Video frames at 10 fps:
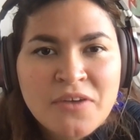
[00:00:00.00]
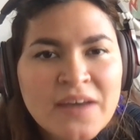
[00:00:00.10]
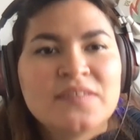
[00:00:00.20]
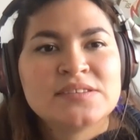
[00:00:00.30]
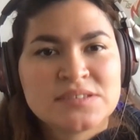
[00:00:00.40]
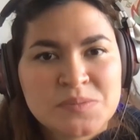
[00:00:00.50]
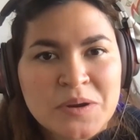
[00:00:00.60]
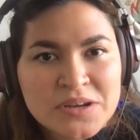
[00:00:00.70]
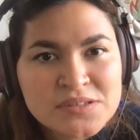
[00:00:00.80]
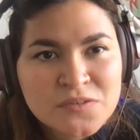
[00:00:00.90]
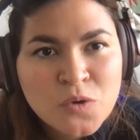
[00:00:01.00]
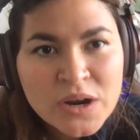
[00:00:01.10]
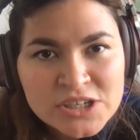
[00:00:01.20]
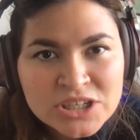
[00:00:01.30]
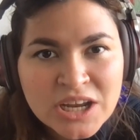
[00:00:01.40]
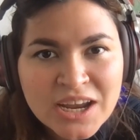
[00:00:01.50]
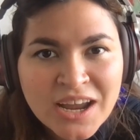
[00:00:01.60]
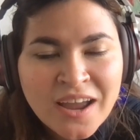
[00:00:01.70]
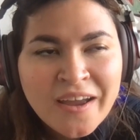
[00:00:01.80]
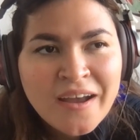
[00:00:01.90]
had this experience of questioning,